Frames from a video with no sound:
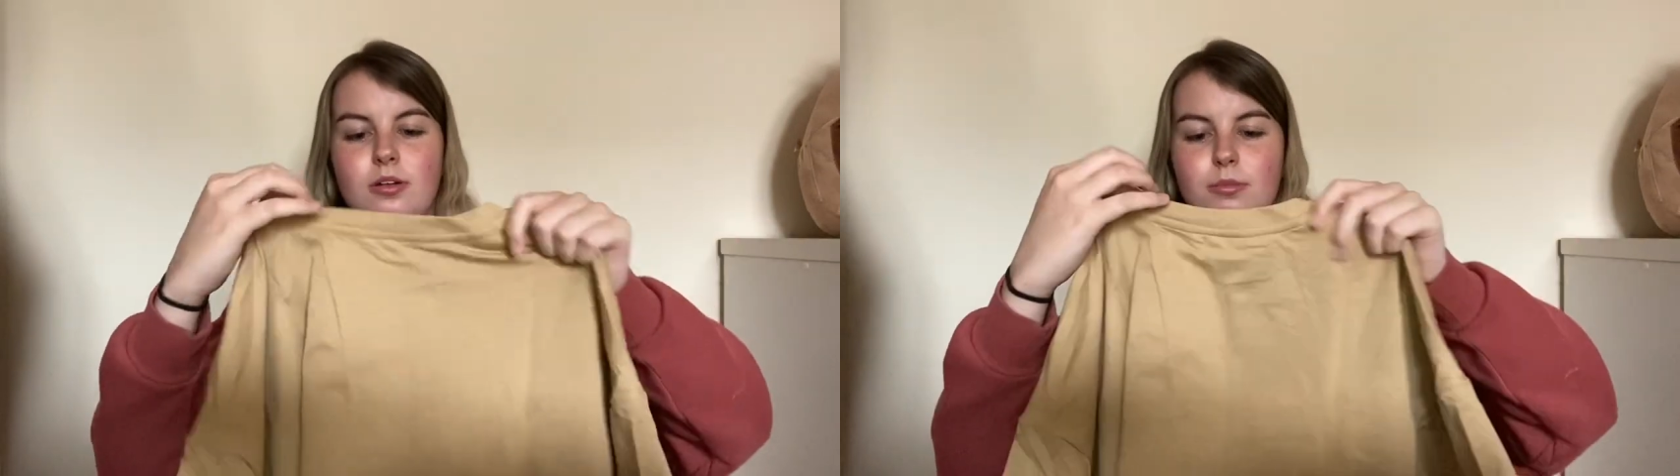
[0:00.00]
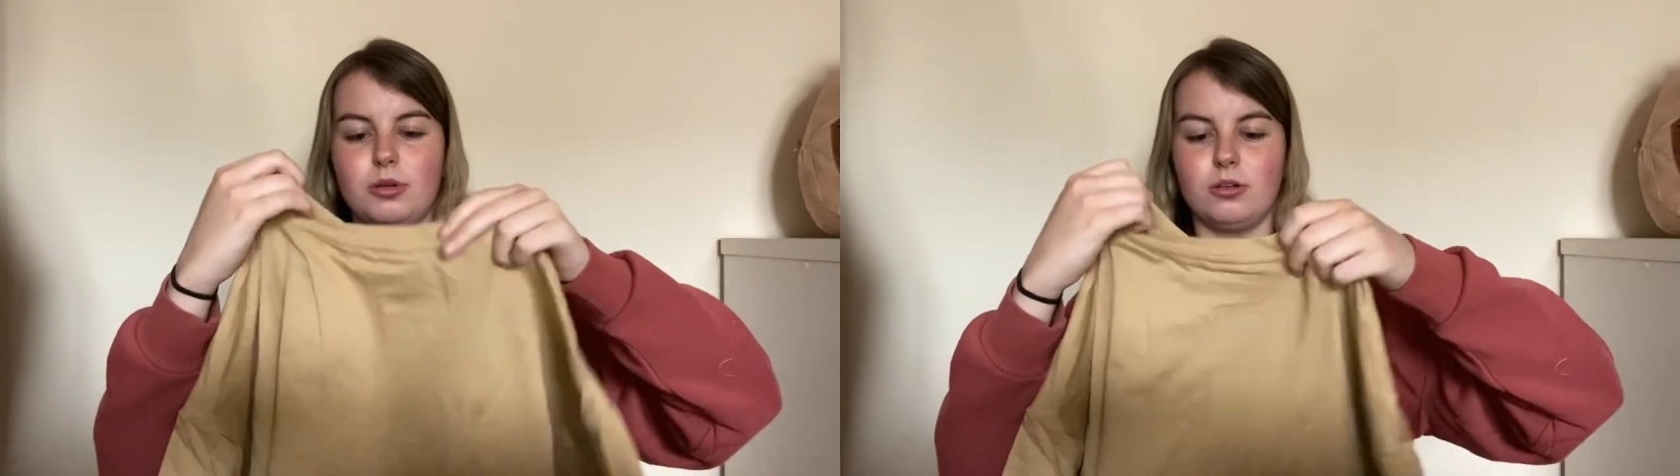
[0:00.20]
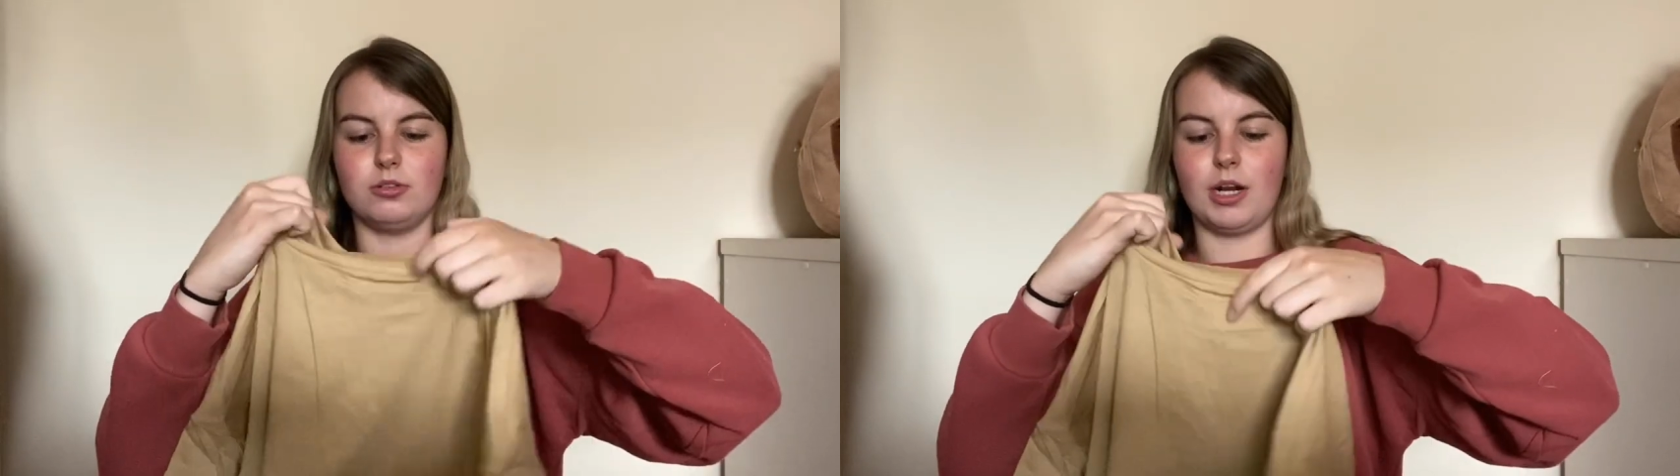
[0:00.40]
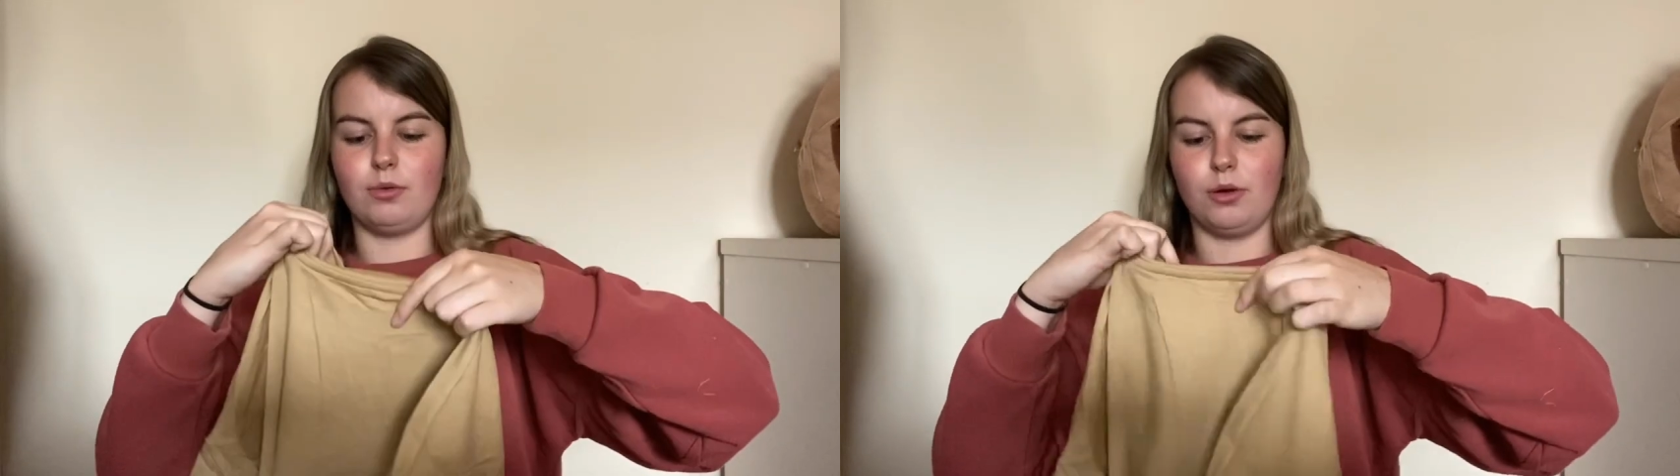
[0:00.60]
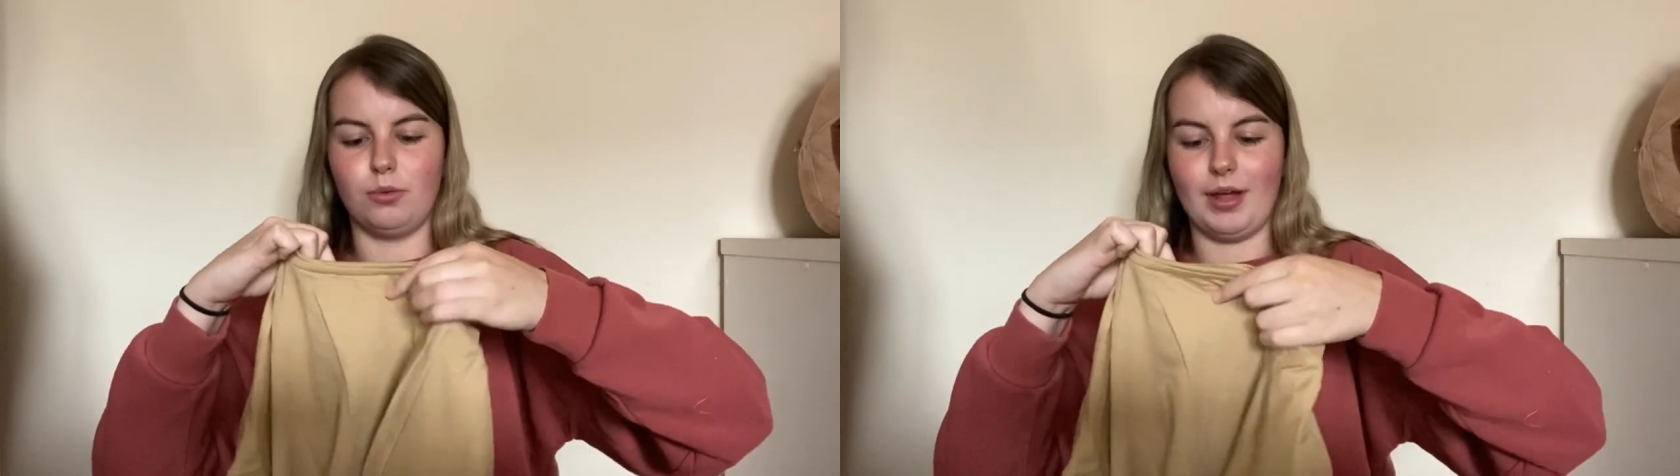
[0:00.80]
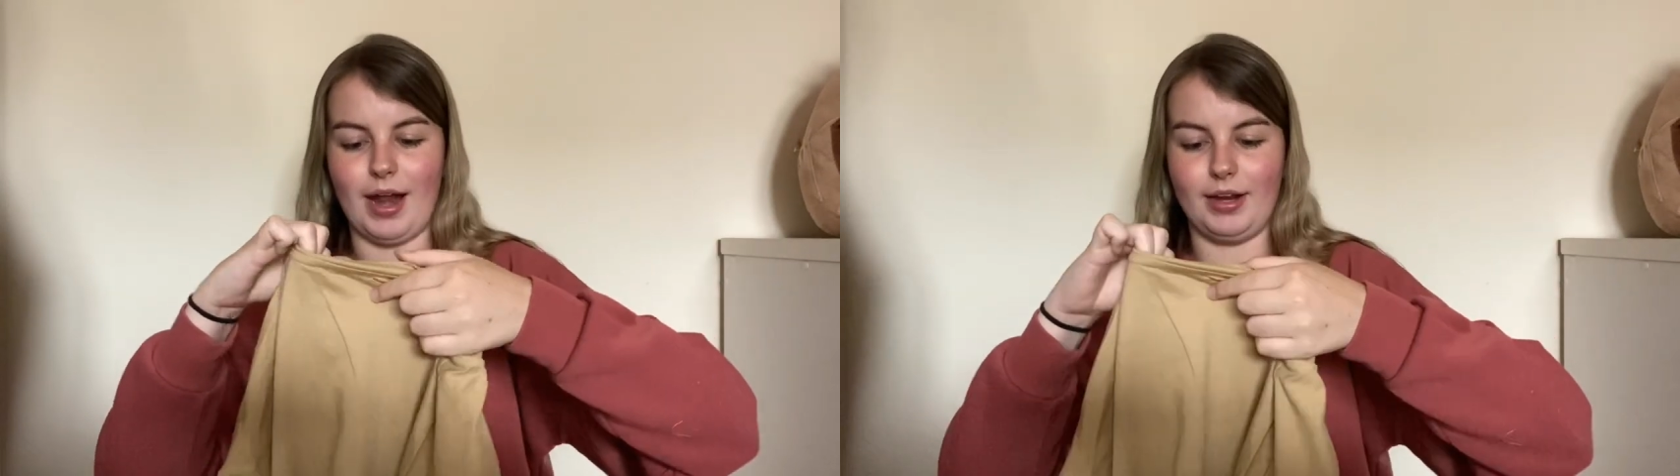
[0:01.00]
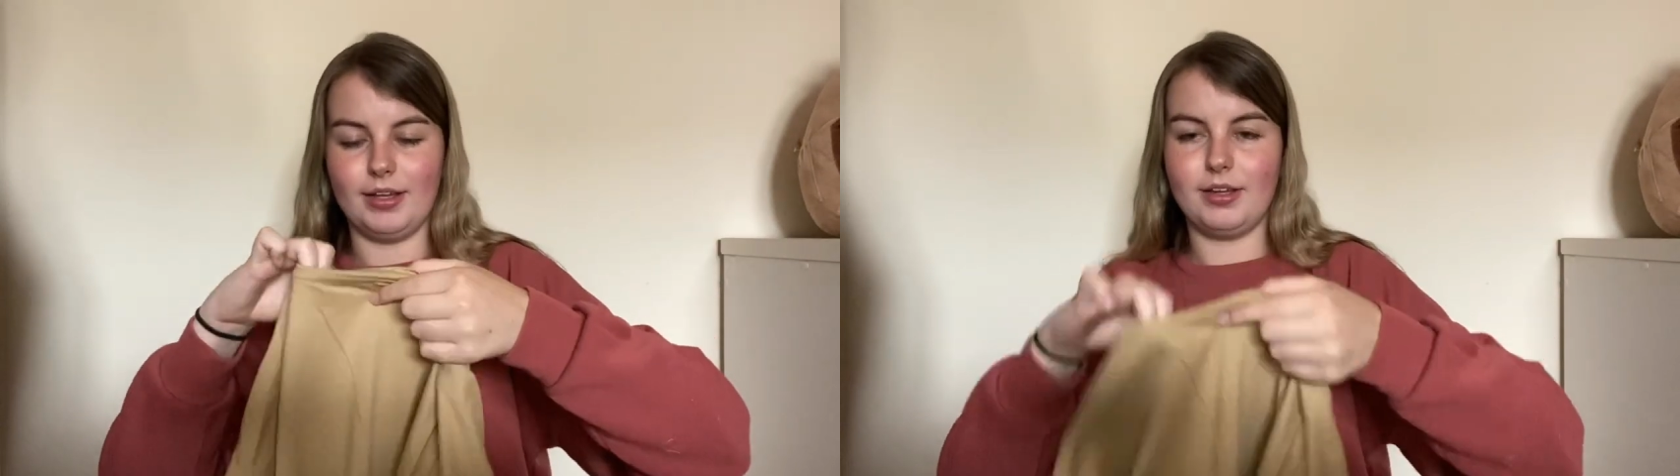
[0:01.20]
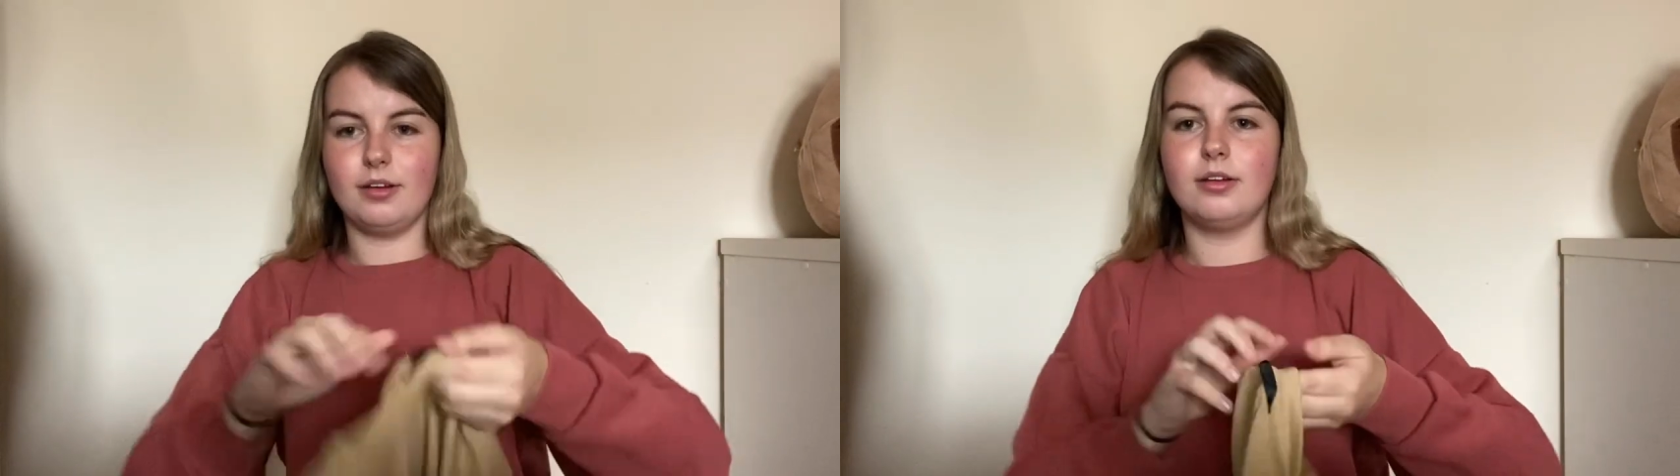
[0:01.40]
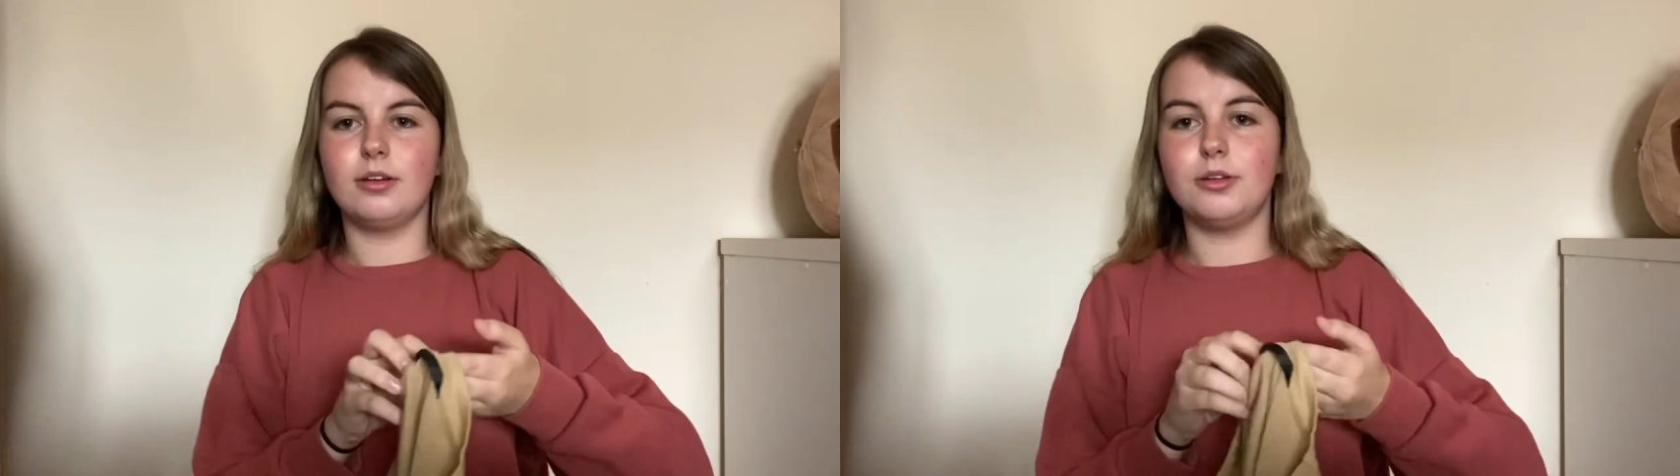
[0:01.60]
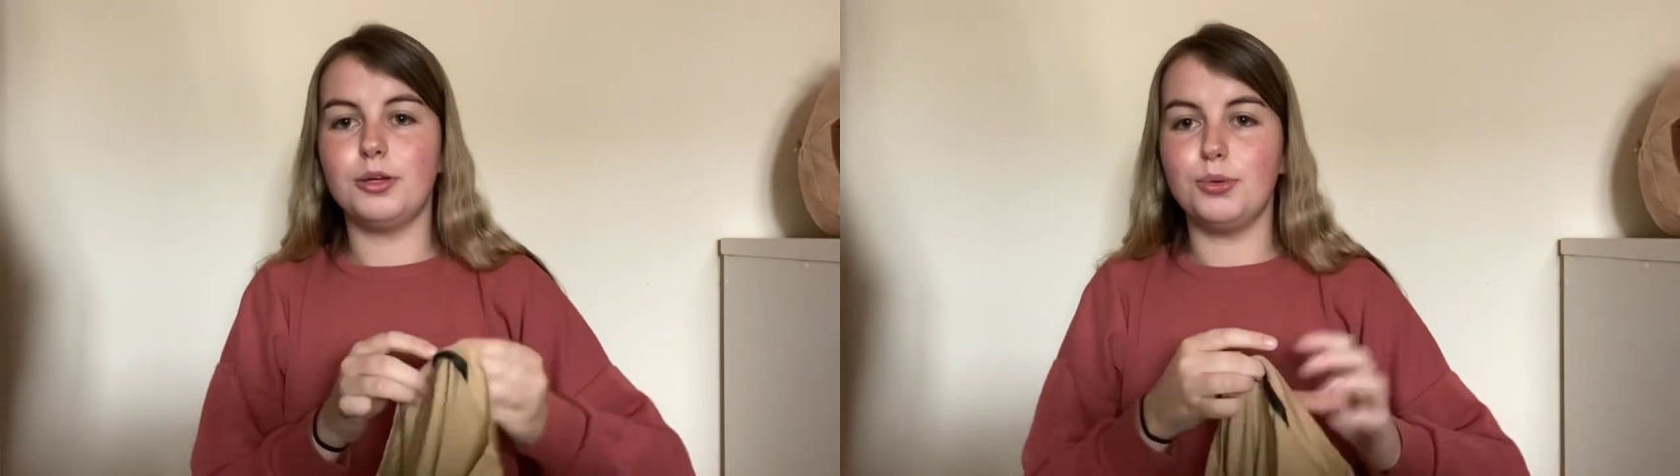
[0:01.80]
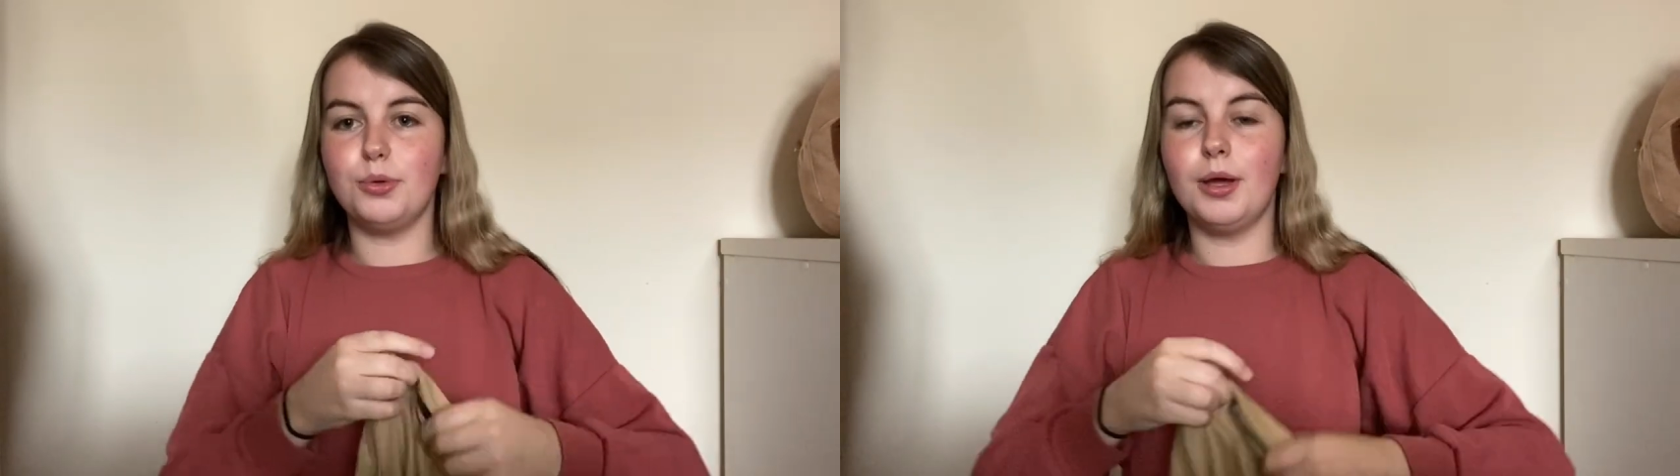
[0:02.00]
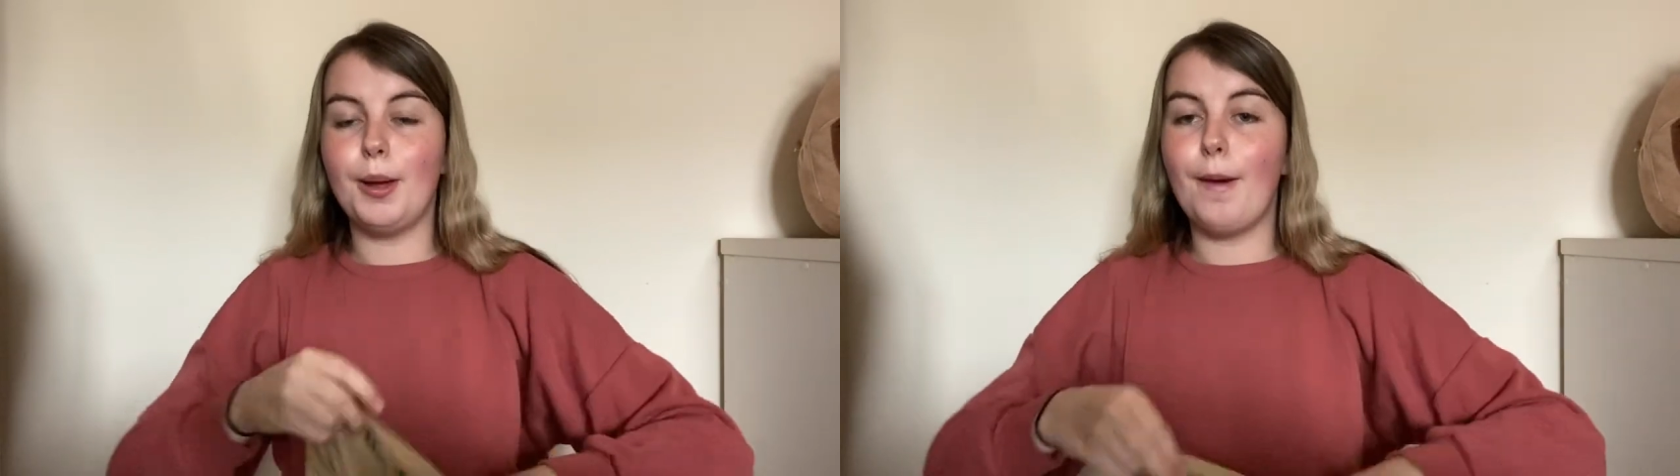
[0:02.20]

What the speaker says: because I don't own anything nude,